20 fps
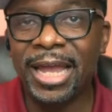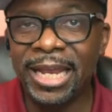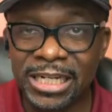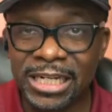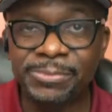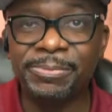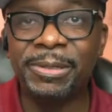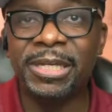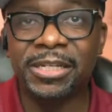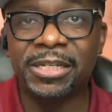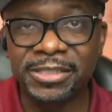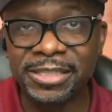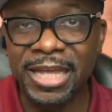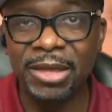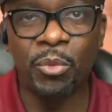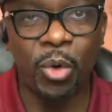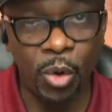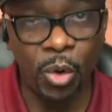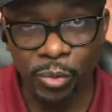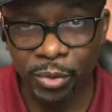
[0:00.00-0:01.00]
And it's because
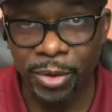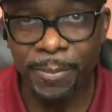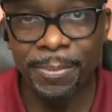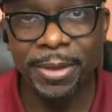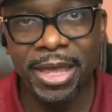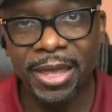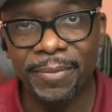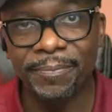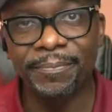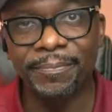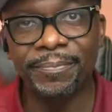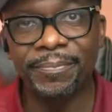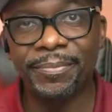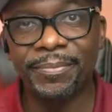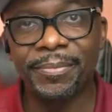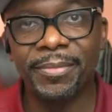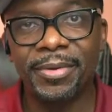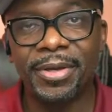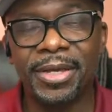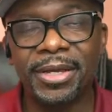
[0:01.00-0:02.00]
they won't repent,
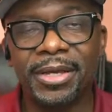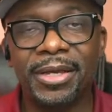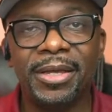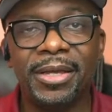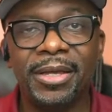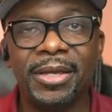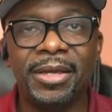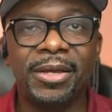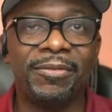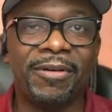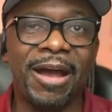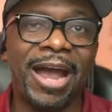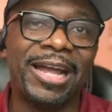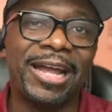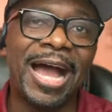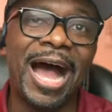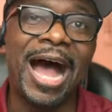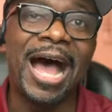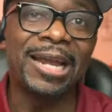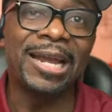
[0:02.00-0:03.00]

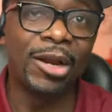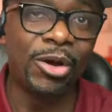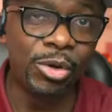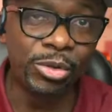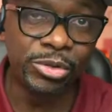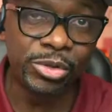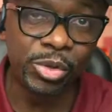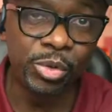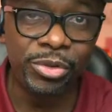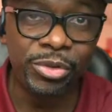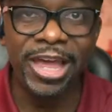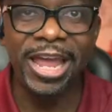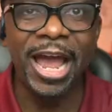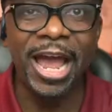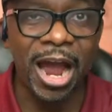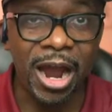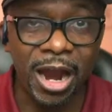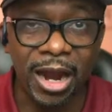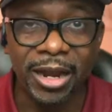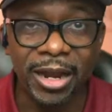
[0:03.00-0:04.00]
right? God knows who they
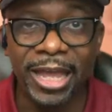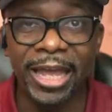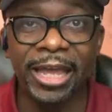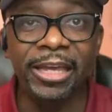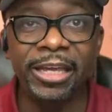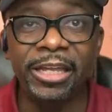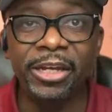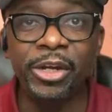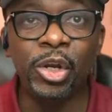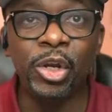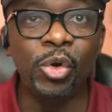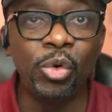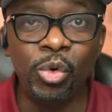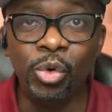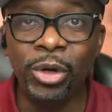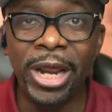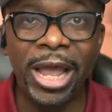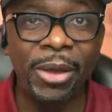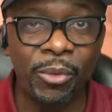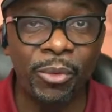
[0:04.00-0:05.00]
are, and He knew
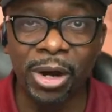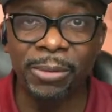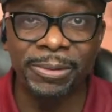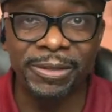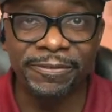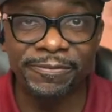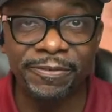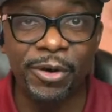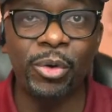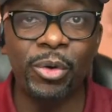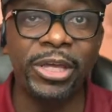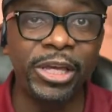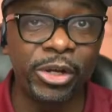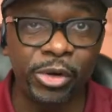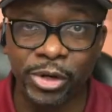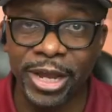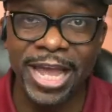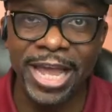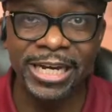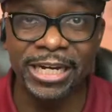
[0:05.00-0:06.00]
who they were before He
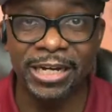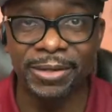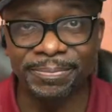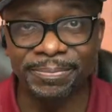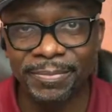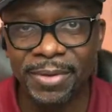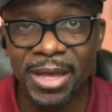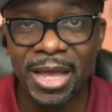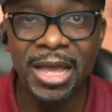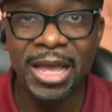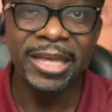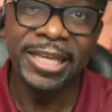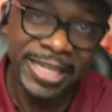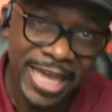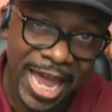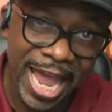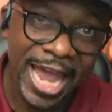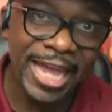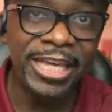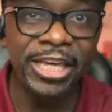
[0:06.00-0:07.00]
created them.
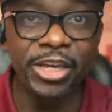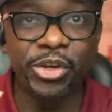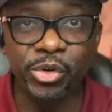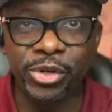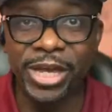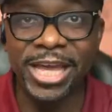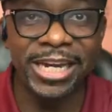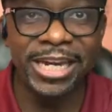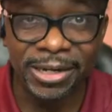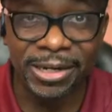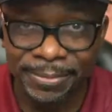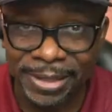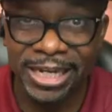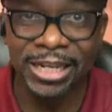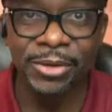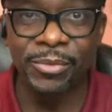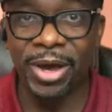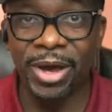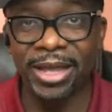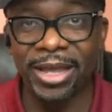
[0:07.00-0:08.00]
Yet He created them
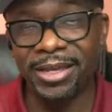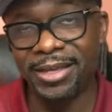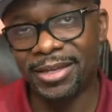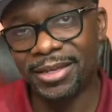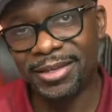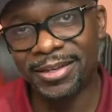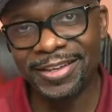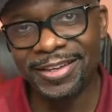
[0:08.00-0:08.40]
anyway.